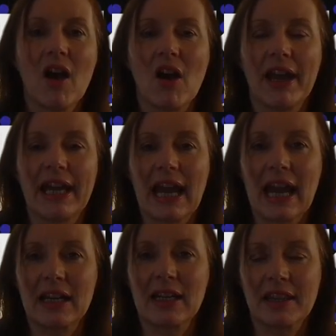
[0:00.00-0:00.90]
Hi,
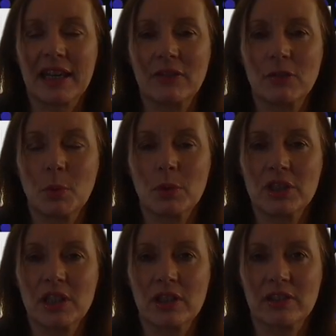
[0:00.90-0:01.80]
and thank you for
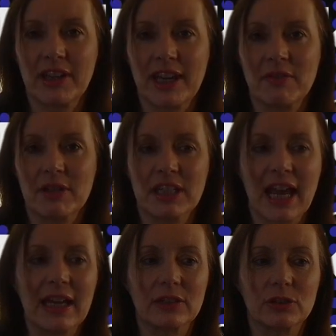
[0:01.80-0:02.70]
watching us here at
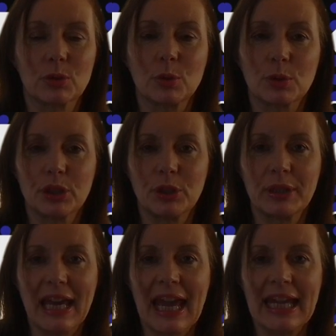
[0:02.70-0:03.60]
Tax Talk
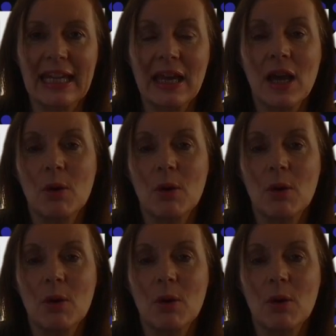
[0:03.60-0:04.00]
UK,